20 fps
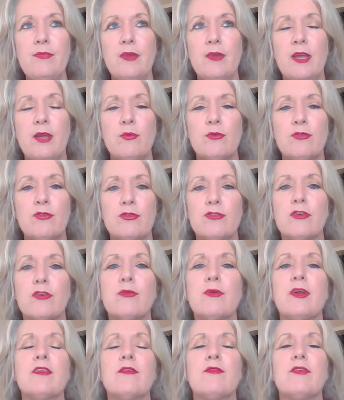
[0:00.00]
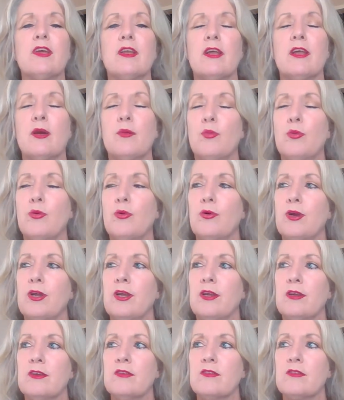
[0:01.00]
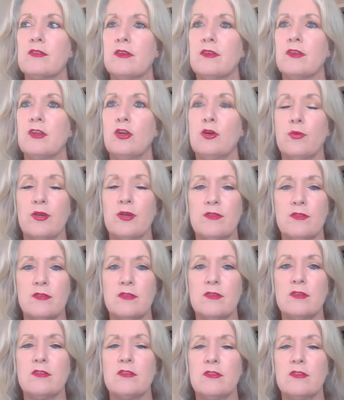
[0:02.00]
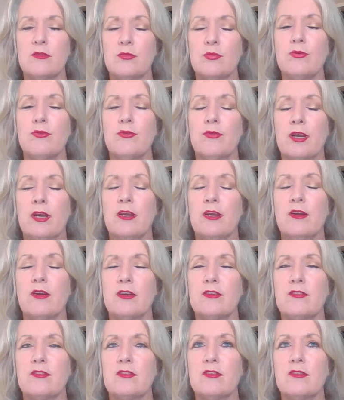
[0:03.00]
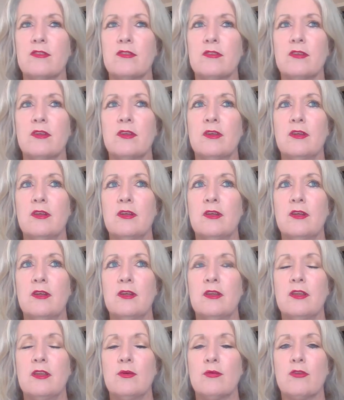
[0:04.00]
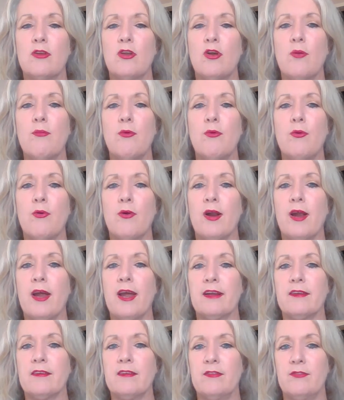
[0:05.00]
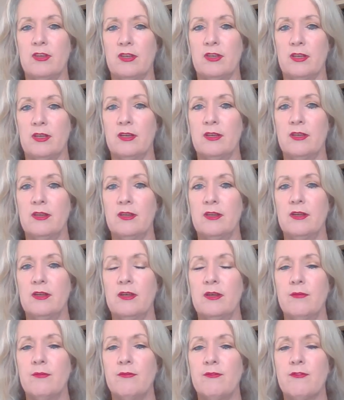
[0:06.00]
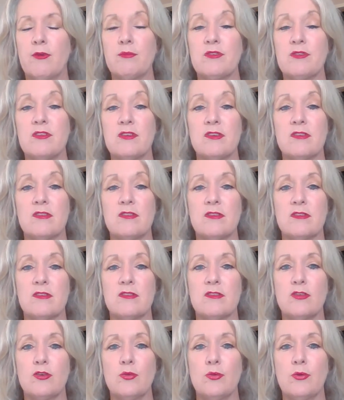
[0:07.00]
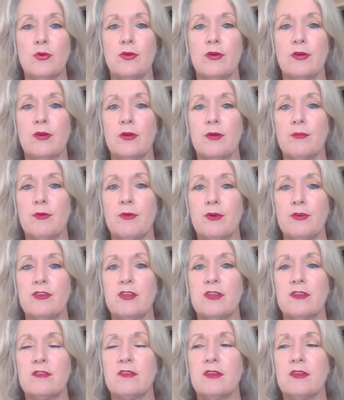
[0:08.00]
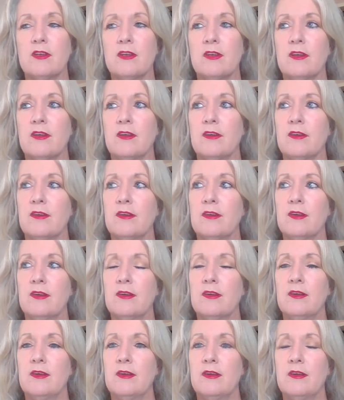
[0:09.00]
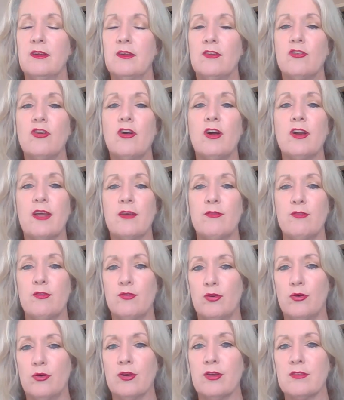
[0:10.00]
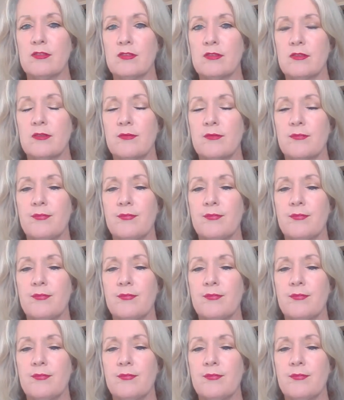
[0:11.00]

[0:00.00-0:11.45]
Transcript: It was also around the Vietnam War years, and the US citizens would recognise this. There was a lot more activity from citizens who were protesting and trying to have a voice.